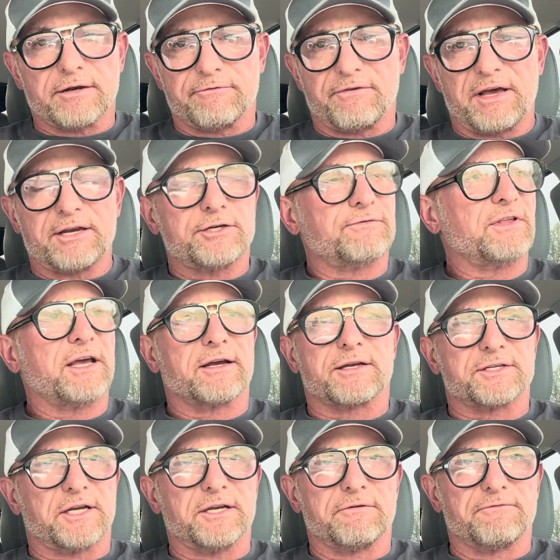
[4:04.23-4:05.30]
advantage of that
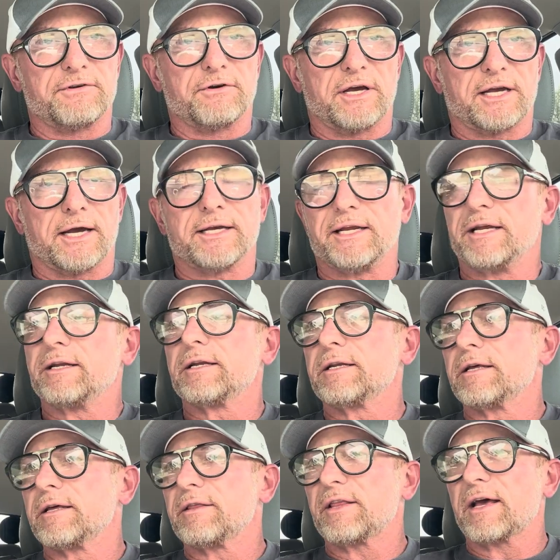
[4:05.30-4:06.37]
because I didn't feel like I needed
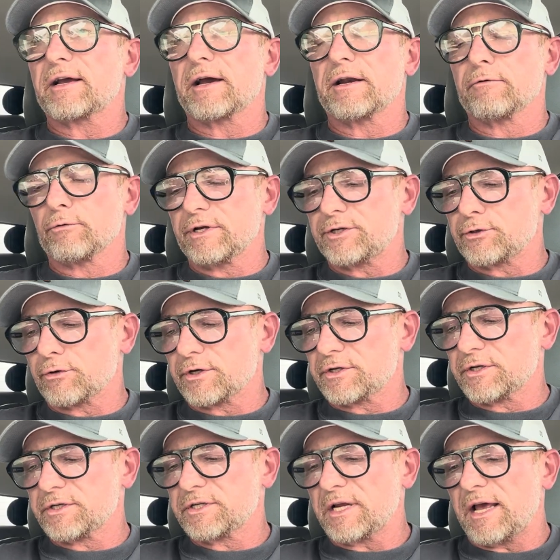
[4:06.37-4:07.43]
that kind of
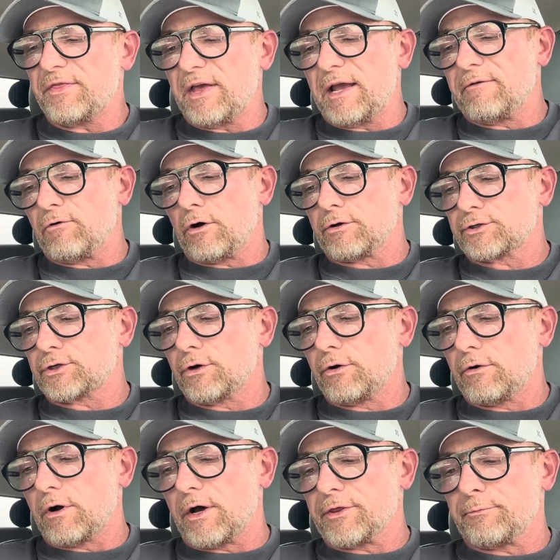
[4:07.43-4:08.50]
resources. And they have
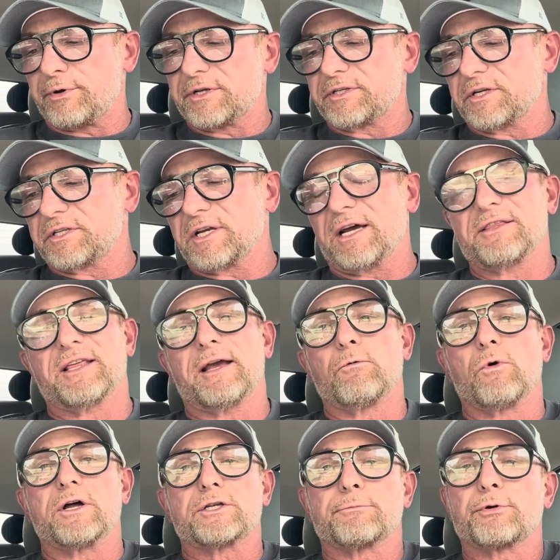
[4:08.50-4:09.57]
also, on the business side, they
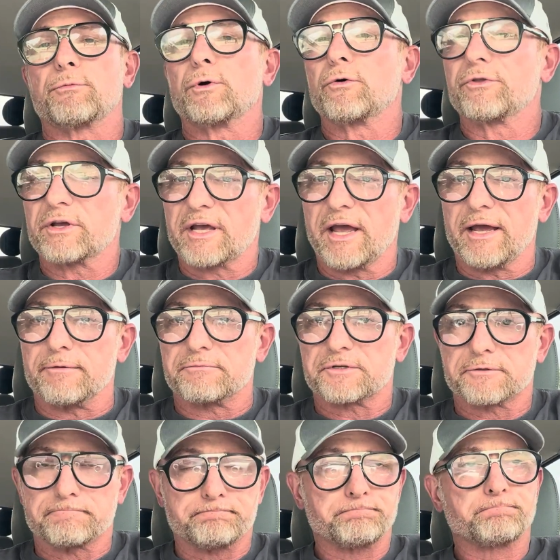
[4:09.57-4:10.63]
want to promote the
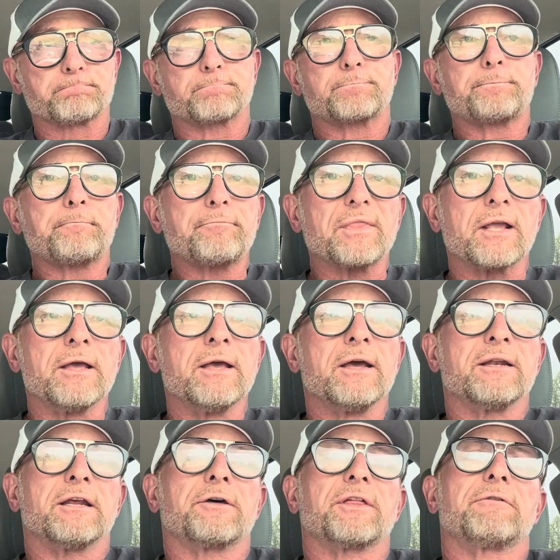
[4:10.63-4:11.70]
games.
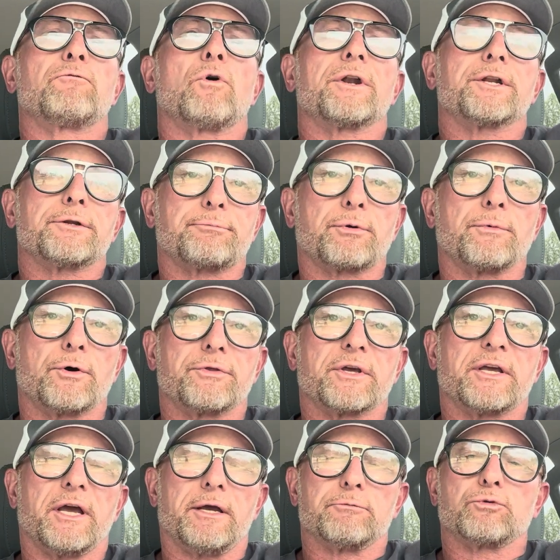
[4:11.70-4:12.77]
Now, they've wanted to promote the
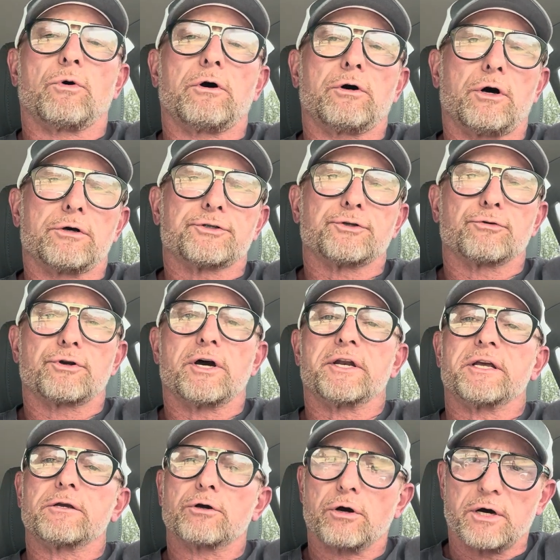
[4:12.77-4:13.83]
games while also
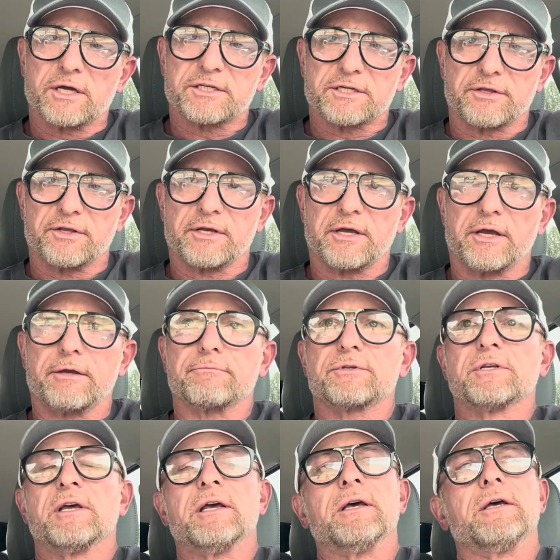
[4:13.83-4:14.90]
cutting costs on the
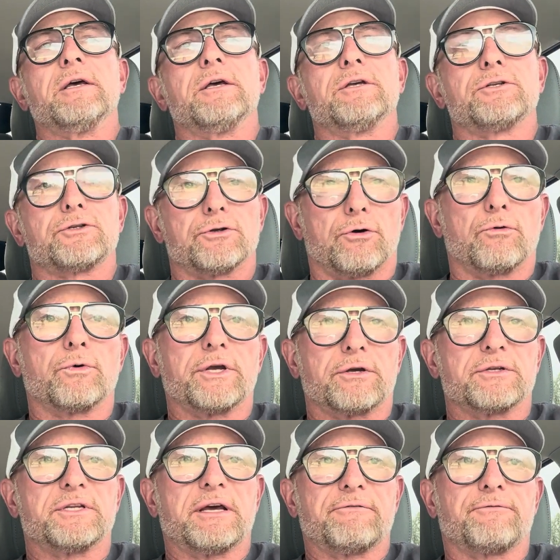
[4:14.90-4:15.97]
games. So we
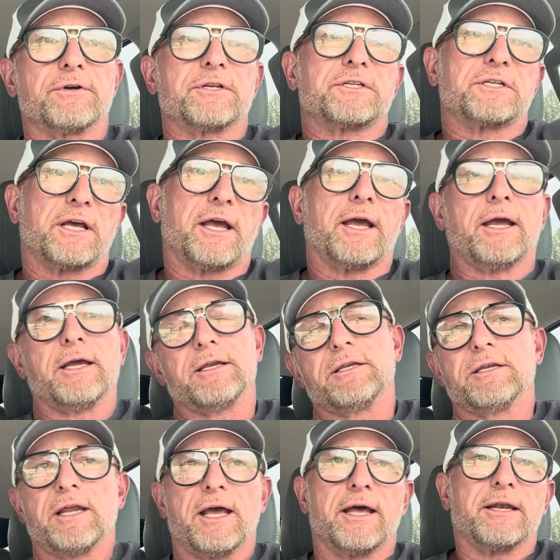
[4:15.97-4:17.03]
could definitely say,
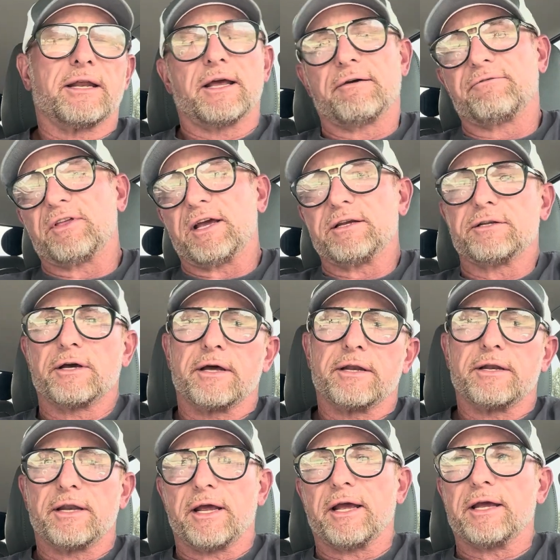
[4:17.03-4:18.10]
net, have they
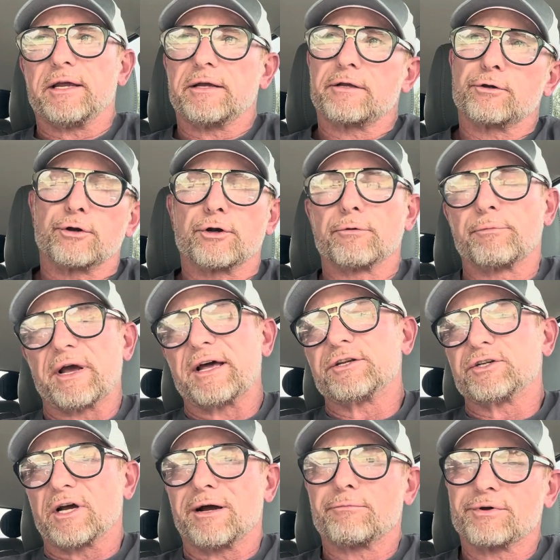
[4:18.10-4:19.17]
done a good or bad
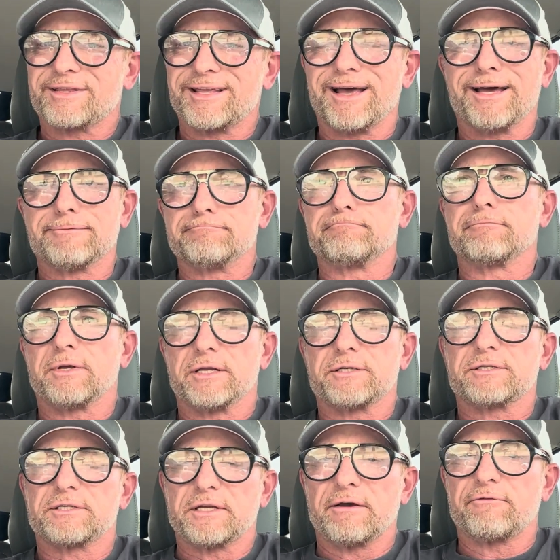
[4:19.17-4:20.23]
job with that?
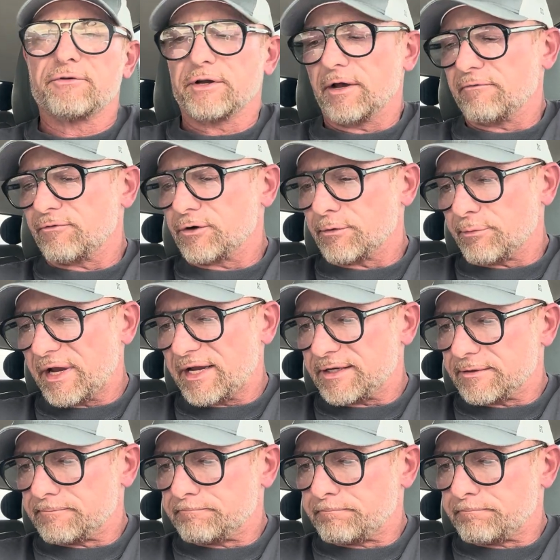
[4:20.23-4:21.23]
It's definitely up for debate.